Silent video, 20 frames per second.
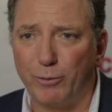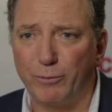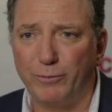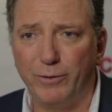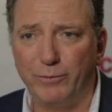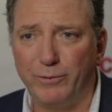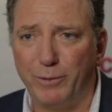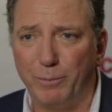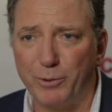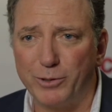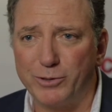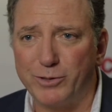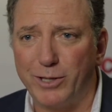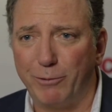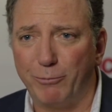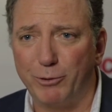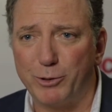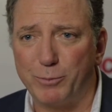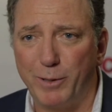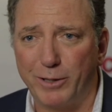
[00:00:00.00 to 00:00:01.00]
of
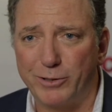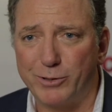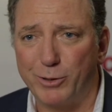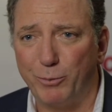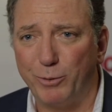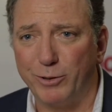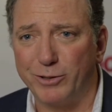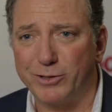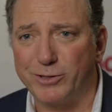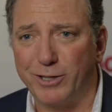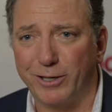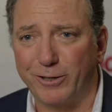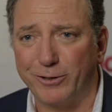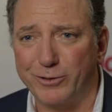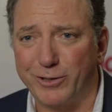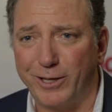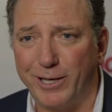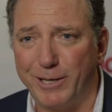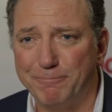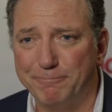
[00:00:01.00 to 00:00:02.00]
50%, which makes it a real
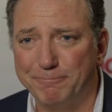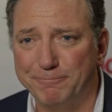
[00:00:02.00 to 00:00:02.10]
sucker's game.